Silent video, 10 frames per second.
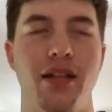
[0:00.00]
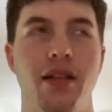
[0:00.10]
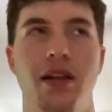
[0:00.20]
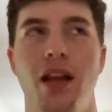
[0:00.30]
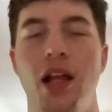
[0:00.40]

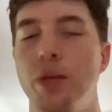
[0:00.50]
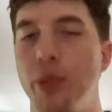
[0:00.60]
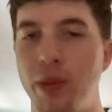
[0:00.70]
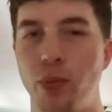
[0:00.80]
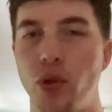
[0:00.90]
a lot of
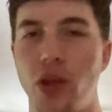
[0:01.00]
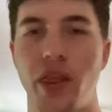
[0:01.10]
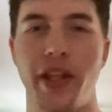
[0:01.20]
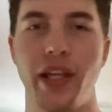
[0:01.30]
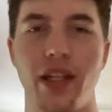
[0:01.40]
people
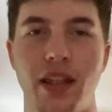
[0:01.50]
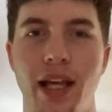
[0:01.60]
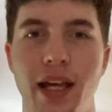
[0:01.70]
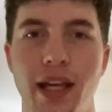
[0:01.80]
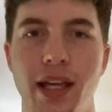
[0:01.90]
think
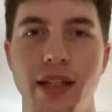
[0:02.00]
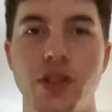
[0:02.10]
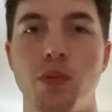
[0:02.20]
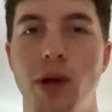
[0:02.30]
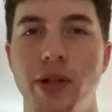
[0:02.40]
that a
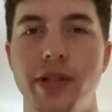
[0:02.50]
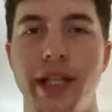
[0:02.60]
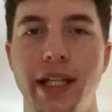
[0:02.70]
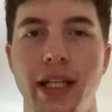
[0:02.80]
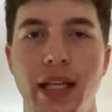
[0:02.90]
smaller tank